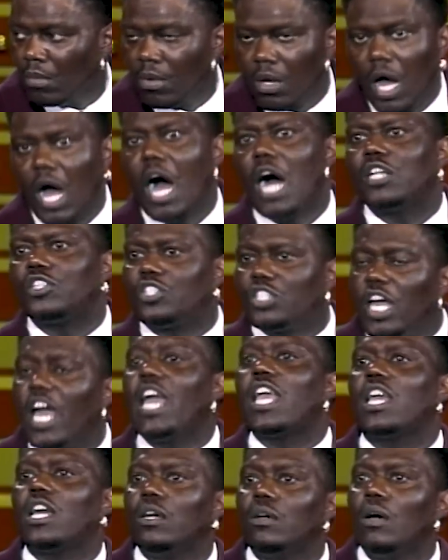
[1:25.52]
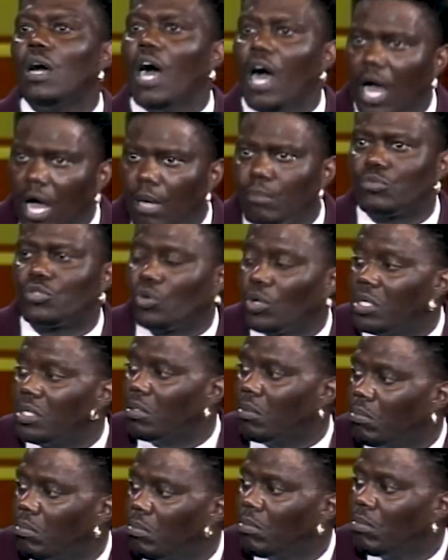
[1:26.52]
I'll tell you how I'm treating
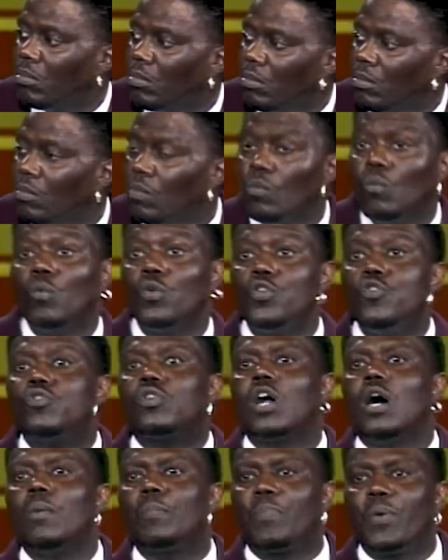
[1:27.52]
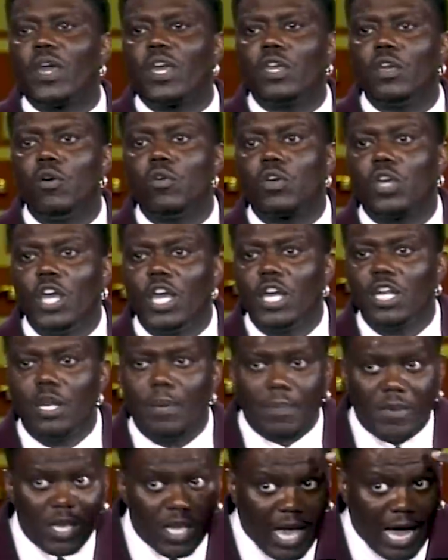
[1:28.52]
them. When you come pick your kid up
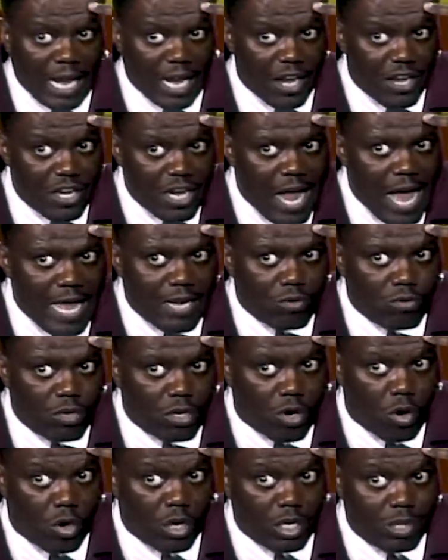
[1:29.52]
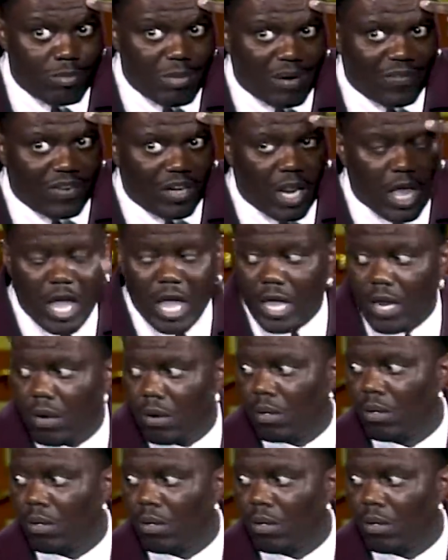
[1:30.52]
and he got a knot on the corner of his motherfucker's head,